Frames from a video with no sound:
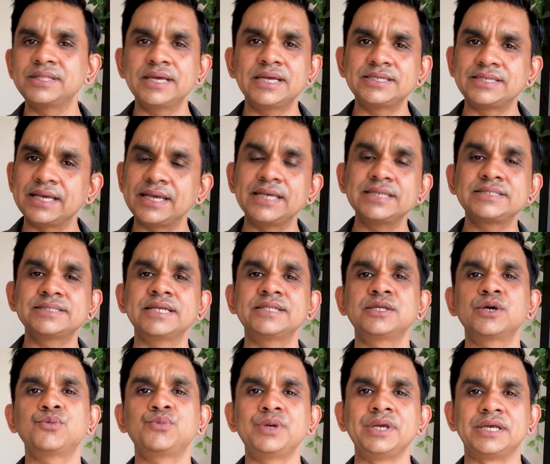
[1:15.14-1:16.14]
their days and
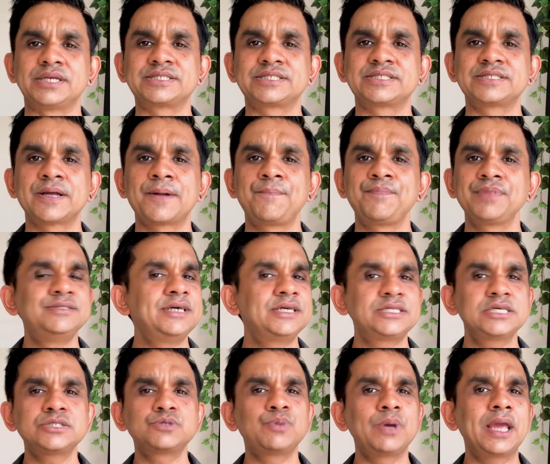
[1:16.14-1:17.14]
their weeks. They
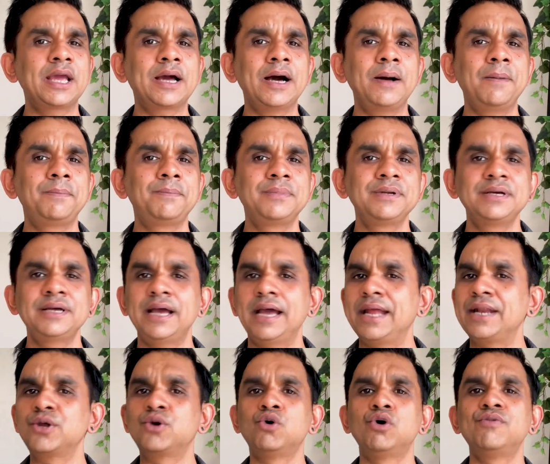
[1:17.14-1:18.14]
just wake up
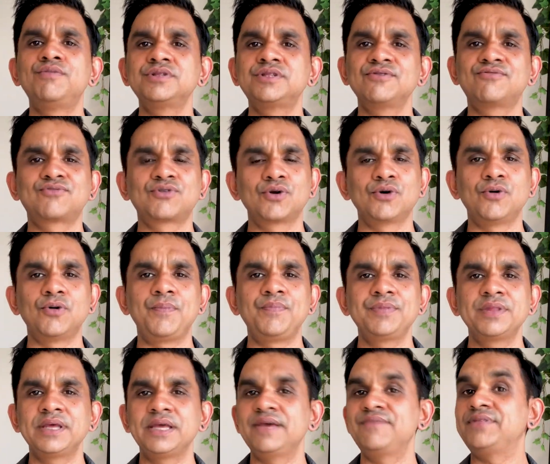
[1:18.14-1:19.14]
and go with the flow.
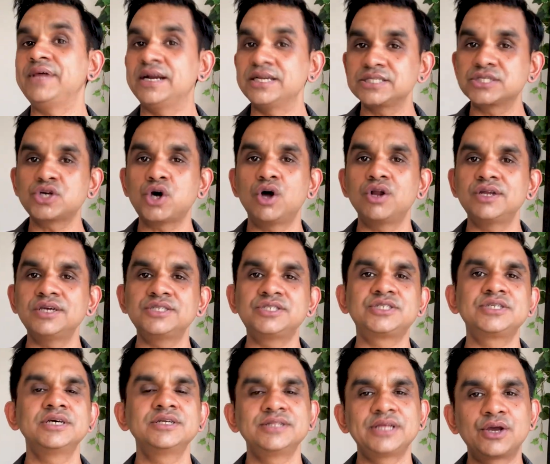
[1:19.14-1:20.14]
If there is
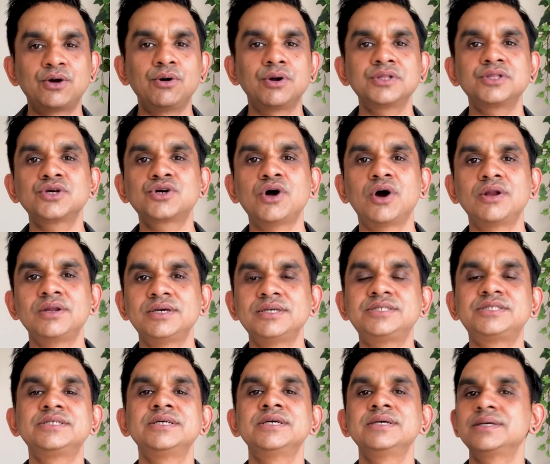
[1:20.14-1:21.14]
college, they go to the
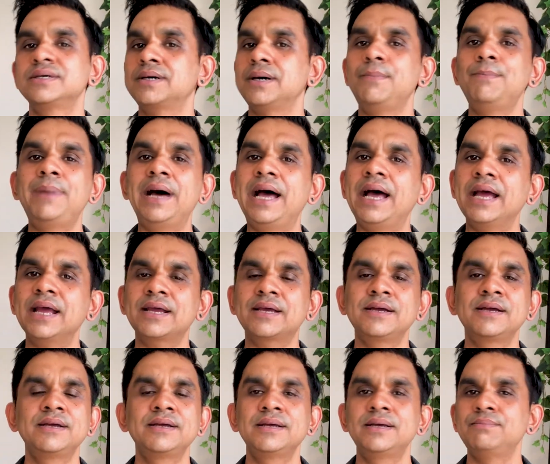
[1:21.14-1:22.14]
college, come
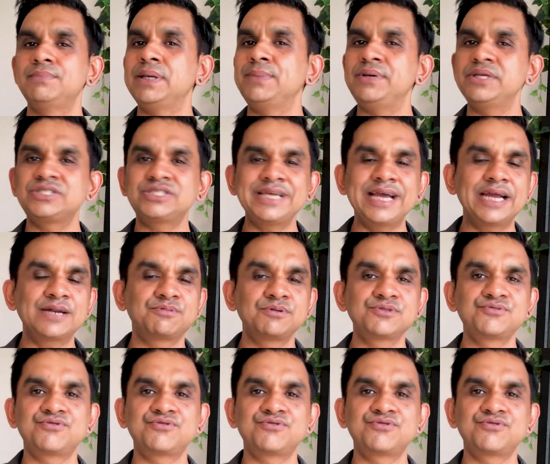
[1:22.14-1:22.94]
back, maybe chat with